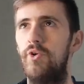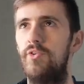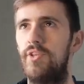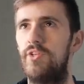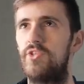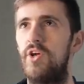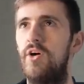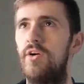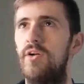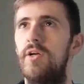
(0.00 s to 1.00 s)
on to this
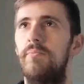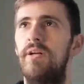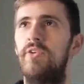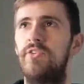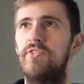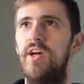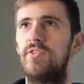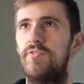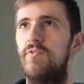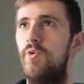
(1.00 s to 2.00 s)
star, because it's
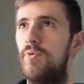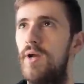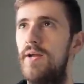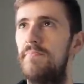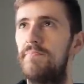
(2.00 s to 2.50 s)
Desert Fort, right?